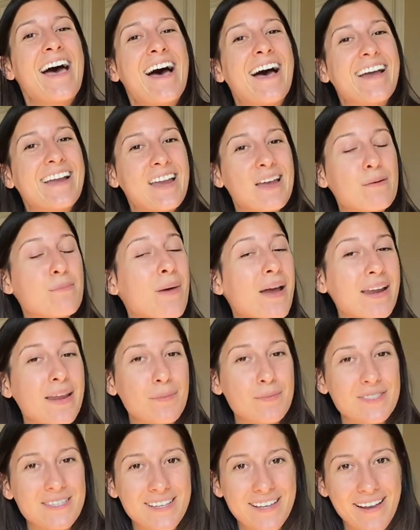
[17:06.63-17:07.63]
Again, my
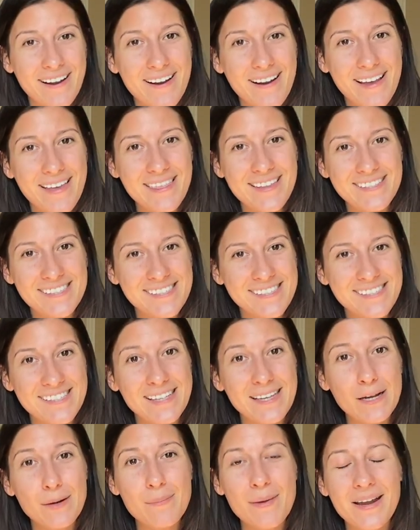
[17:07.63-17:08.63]
name is Clare and this is
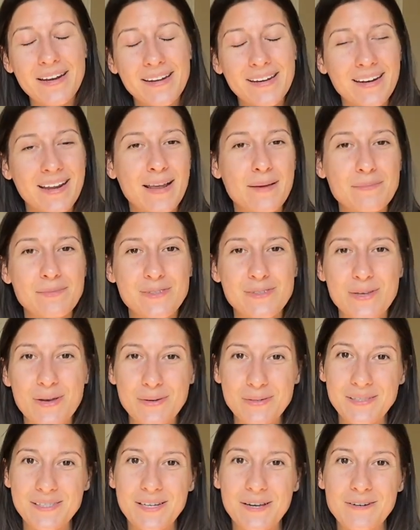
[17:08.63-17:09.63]
Clareminded. I'm so
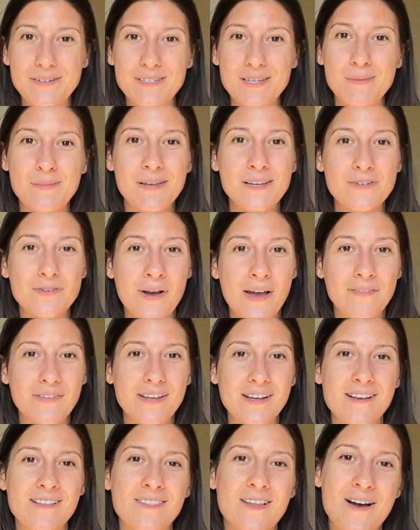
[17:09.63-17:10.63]
stoked to be
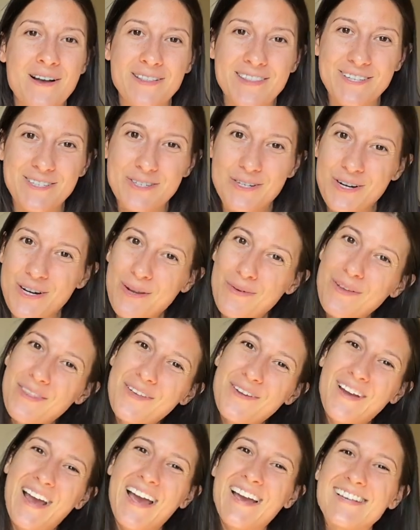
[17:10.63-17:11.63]
traveling along this journey with
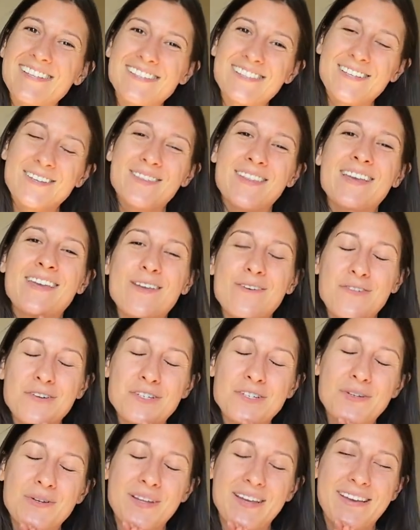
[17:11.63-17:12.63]
you guys. So thank you for
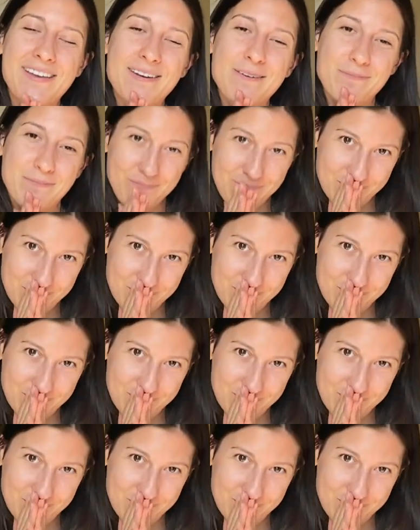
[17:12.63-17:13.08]
tuning in.